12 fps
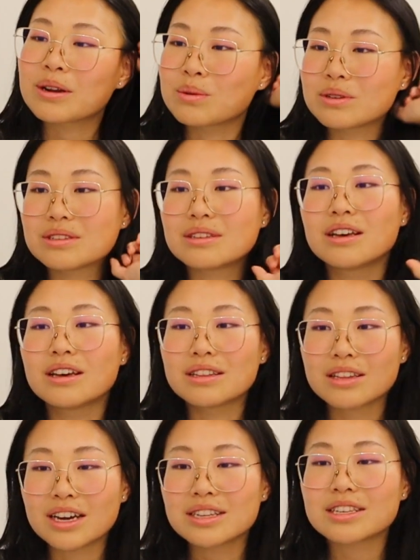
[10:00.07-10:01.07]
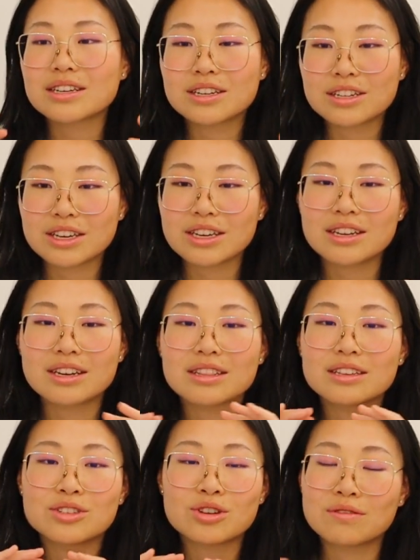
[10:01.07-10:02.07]
it was nice and clean.
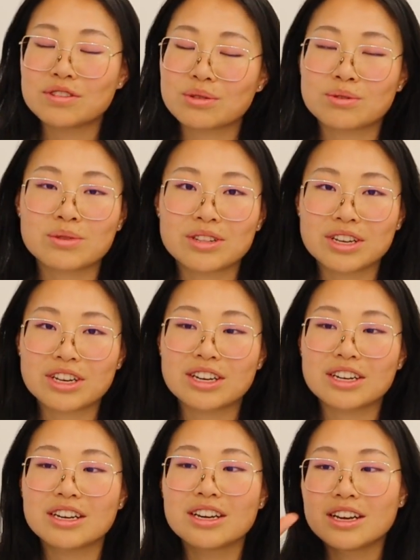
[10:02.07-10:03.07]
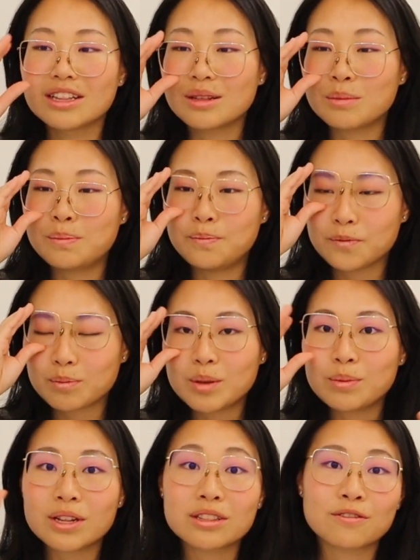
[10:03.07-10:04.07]
The service was really good. The
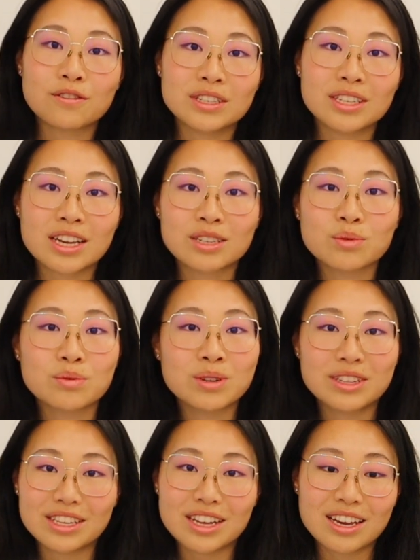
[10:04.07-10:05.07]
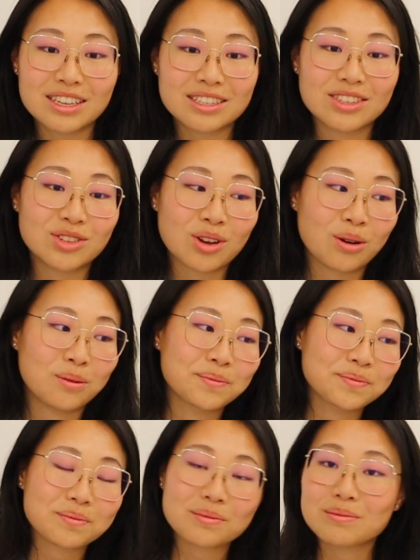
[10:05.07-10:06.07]
people at the front desk were really nice, so
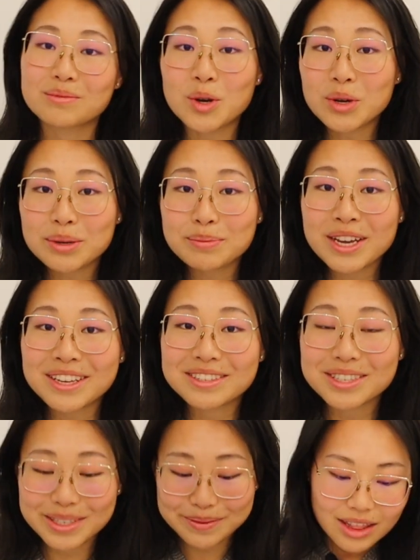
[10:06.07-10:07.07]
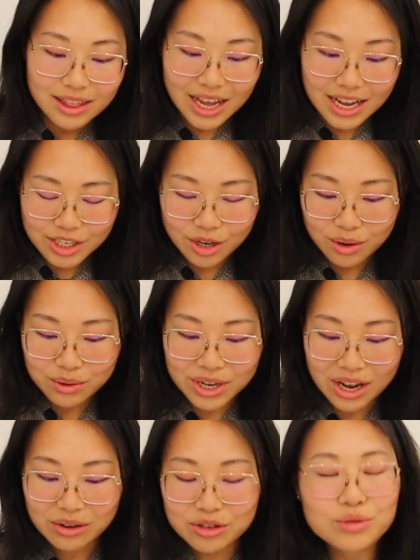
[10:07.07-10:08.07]
no complaints. That's our
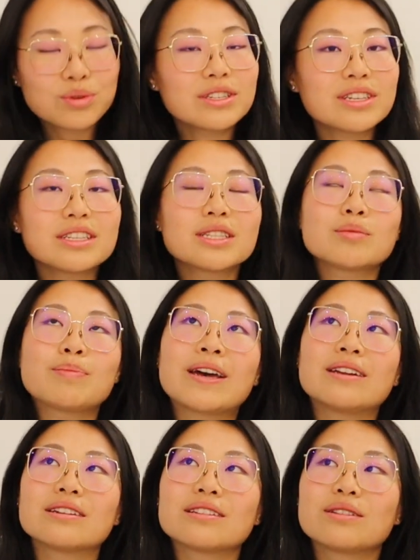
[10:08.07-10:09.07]
hotel, so we did spend